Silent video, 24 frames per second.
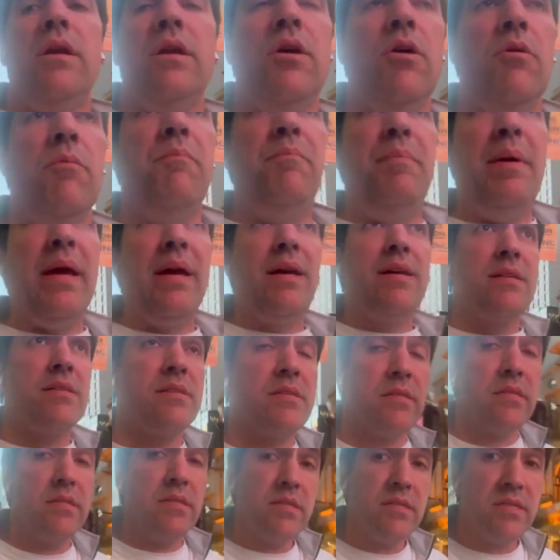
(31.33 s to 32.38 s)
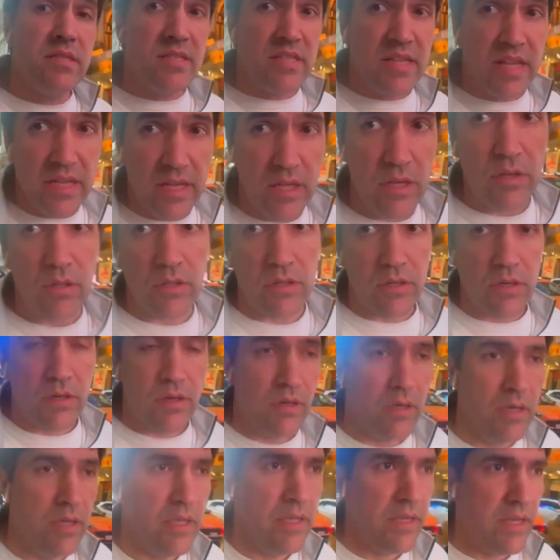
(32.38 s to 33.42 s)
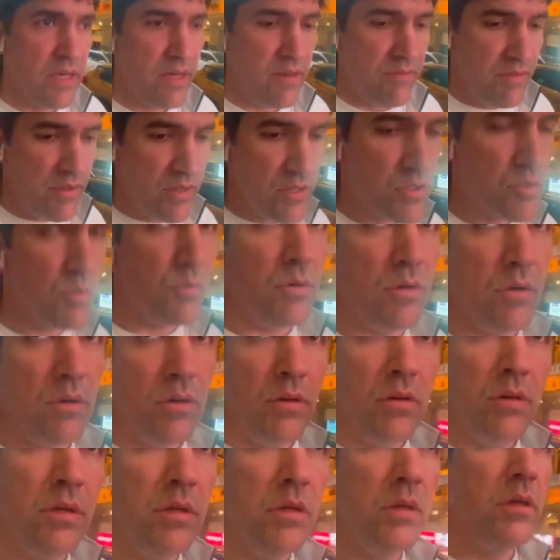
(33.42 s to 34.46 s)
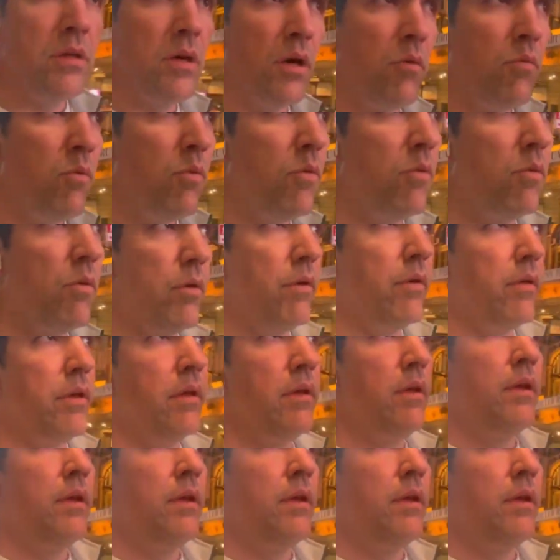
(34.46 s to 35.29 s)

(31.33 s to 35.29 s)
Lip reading: know, biggest singular individual award. He